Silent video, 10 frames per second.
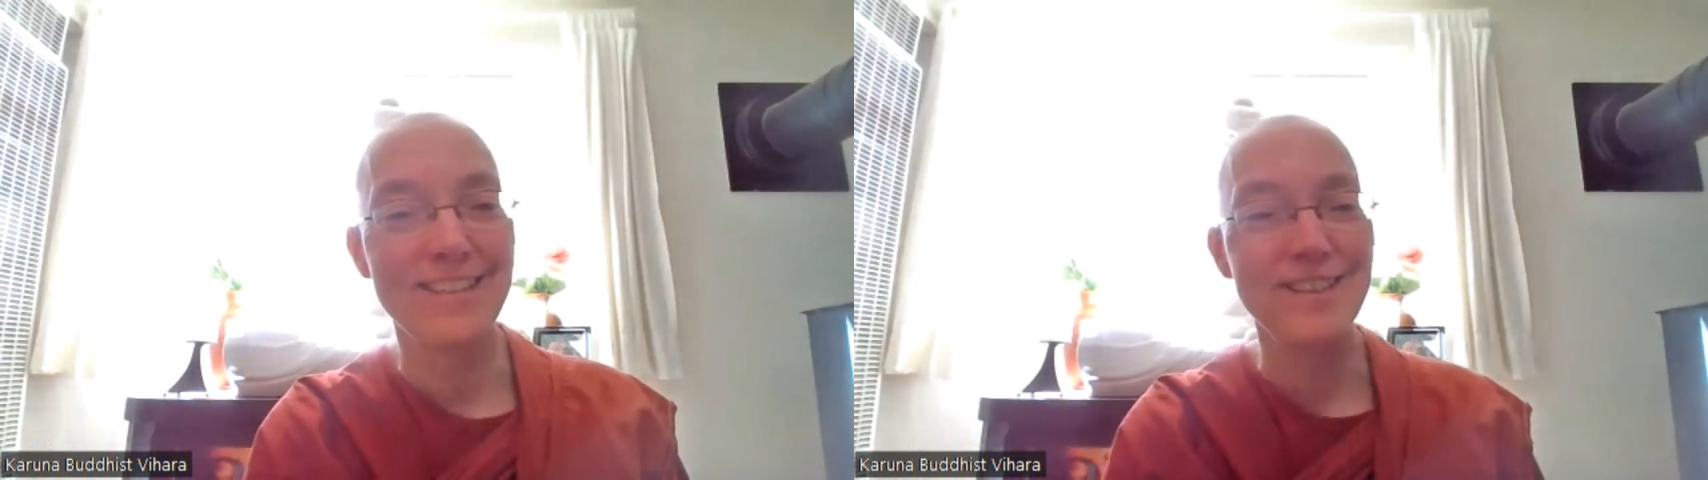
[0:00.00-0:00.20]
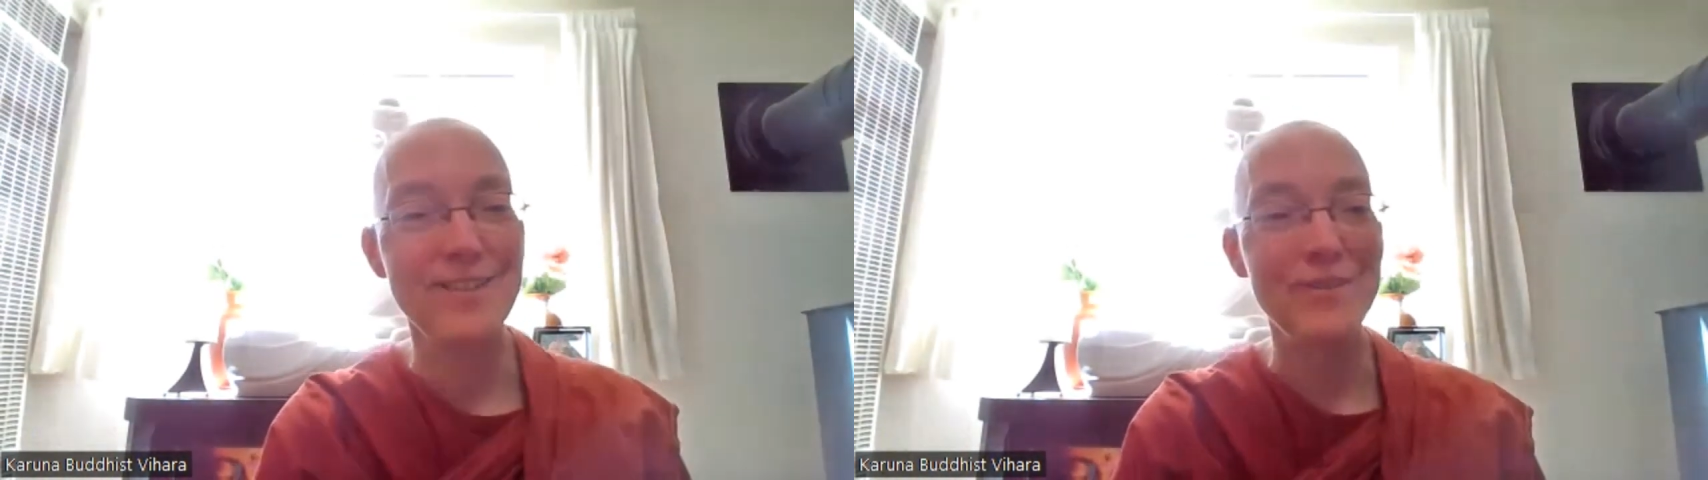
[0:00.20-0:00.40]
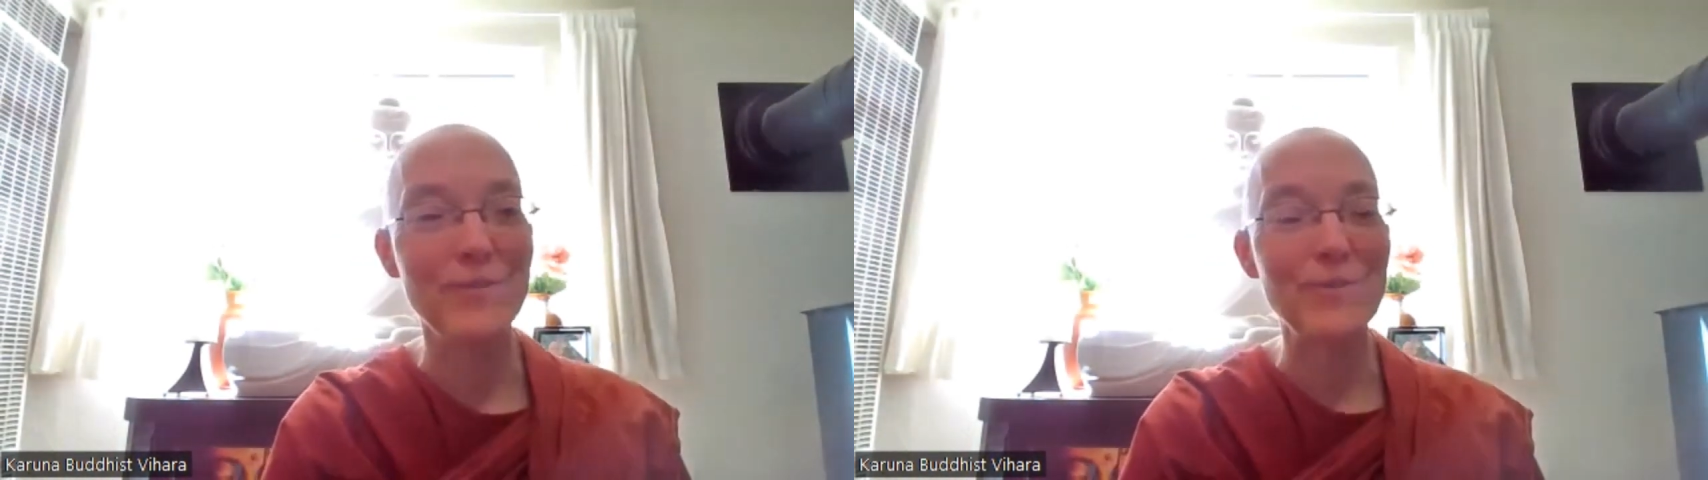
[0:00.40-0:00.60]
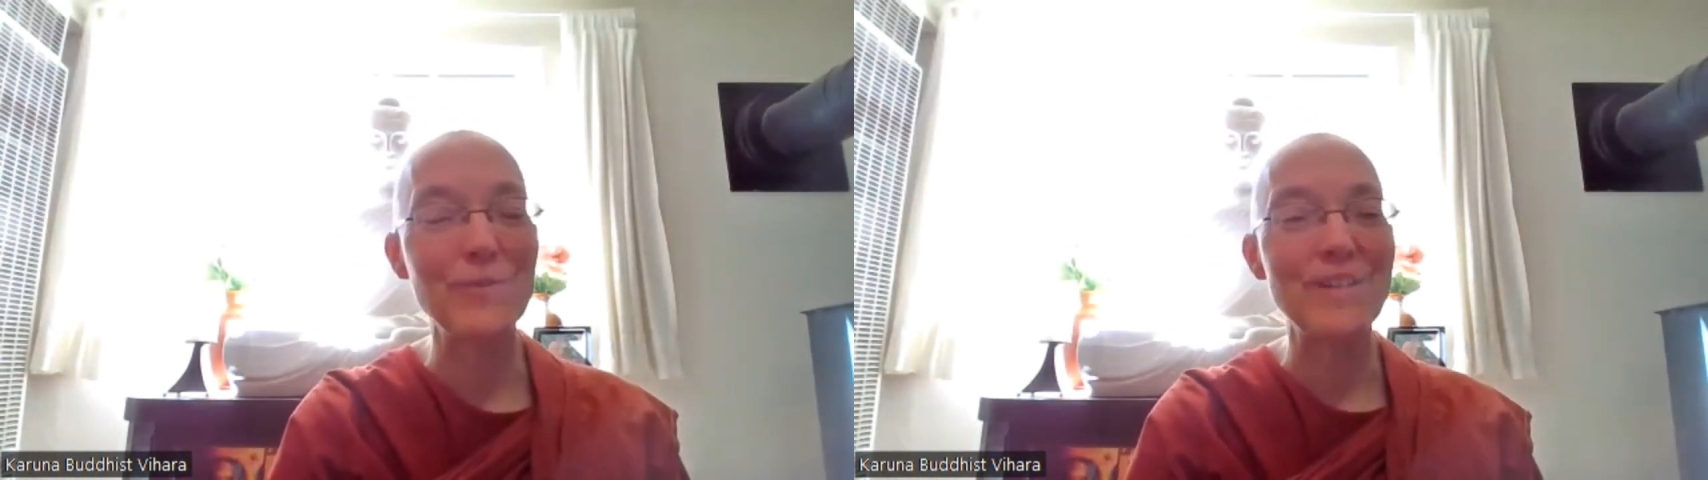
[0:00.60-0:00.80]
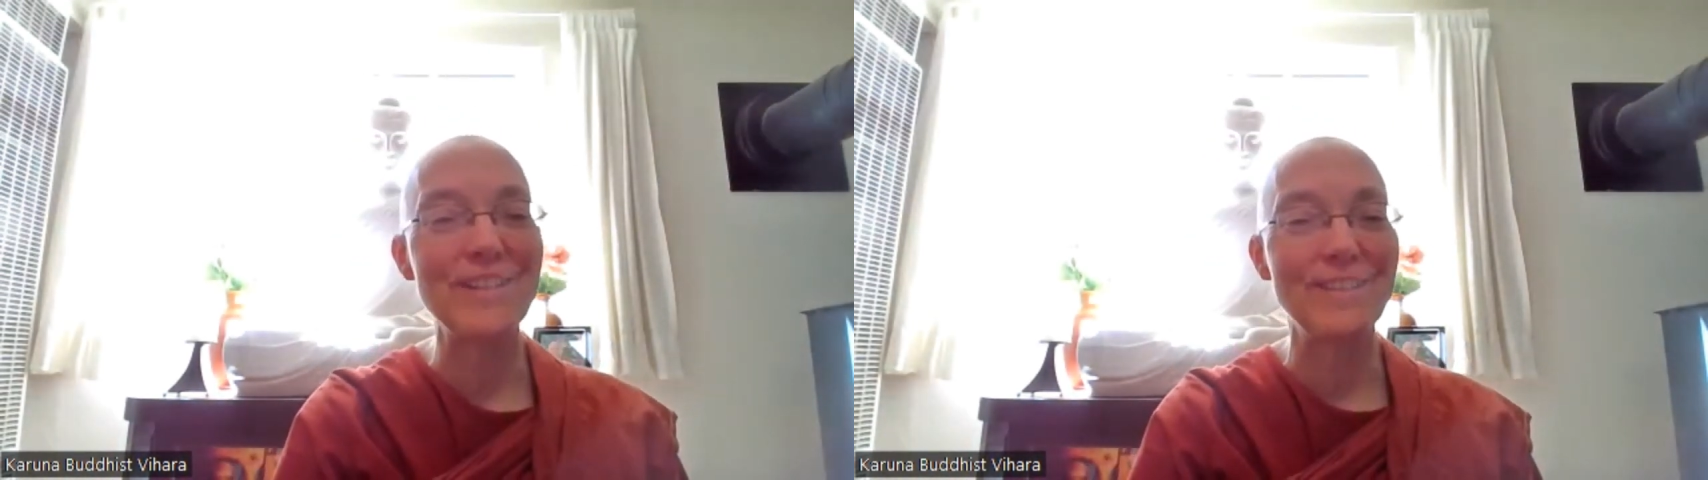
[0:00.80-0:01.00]
This is
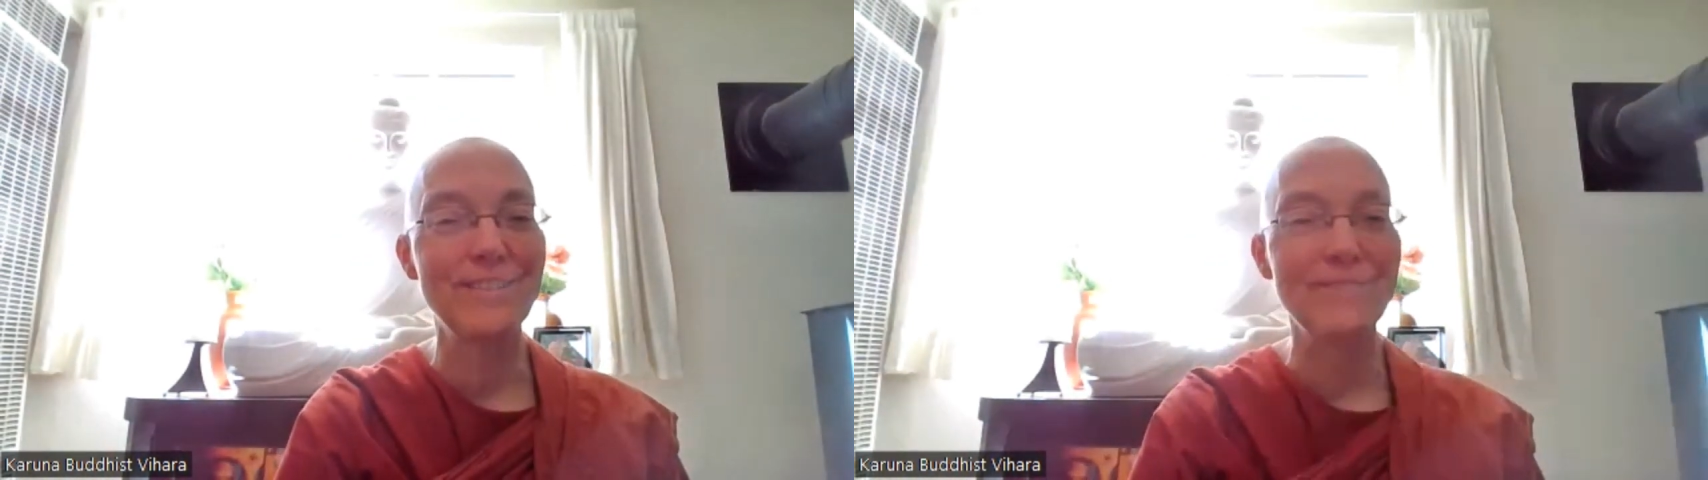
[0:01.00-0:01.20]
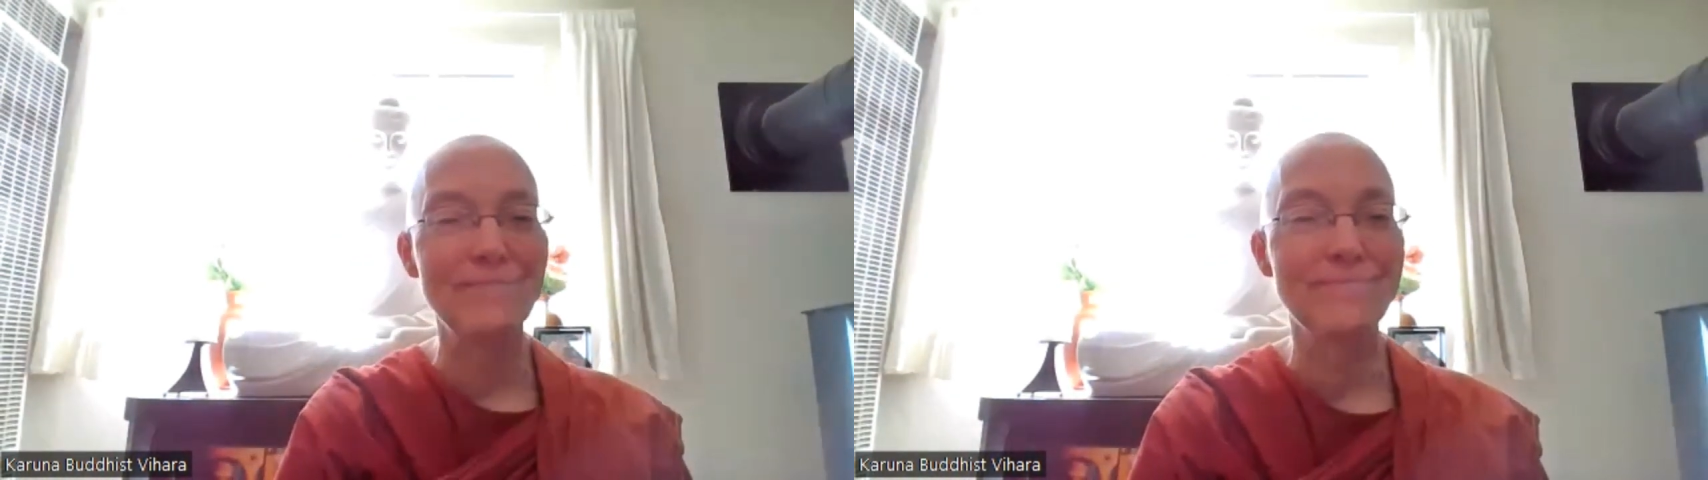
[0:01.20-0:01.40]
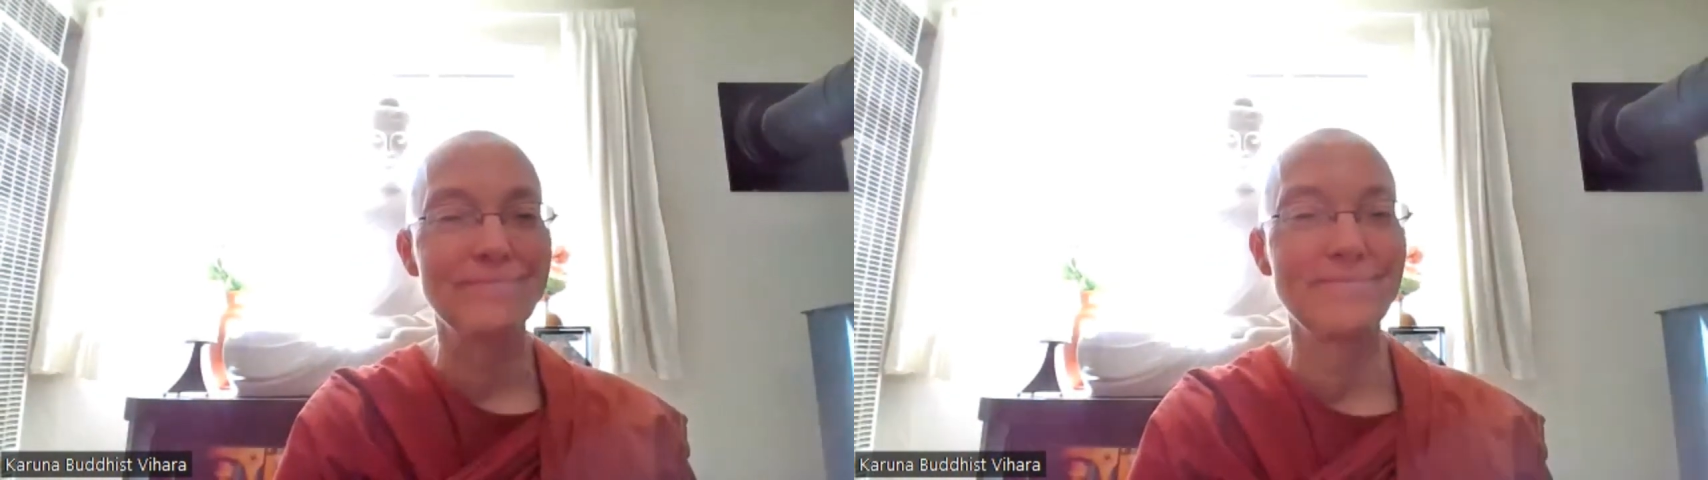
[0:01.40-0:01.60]
true, Neil.